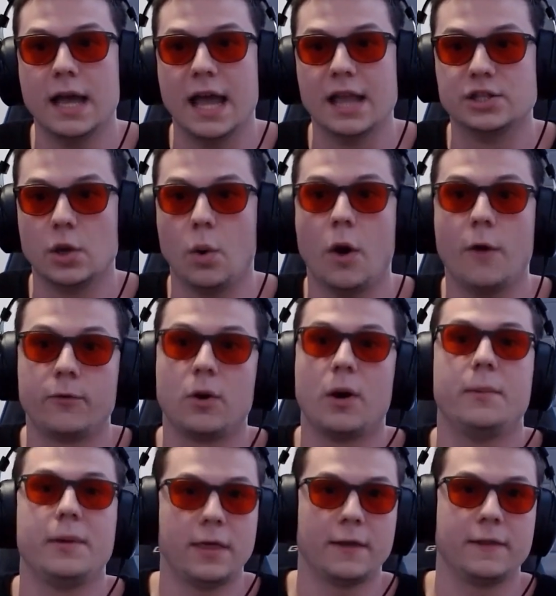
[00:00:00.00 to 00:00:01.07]
And so
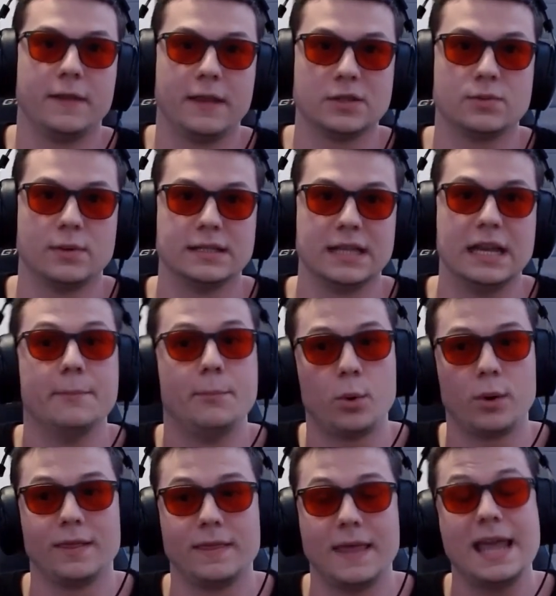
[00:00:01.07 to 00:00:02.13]
overall, we thought that this was an
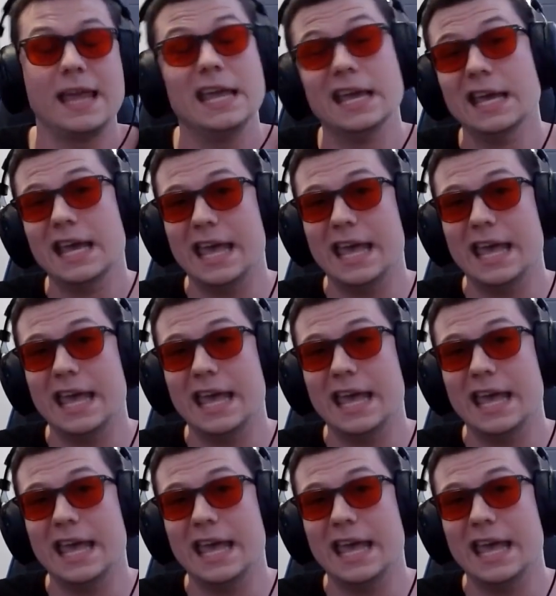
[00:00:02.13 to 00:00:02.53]
important thing.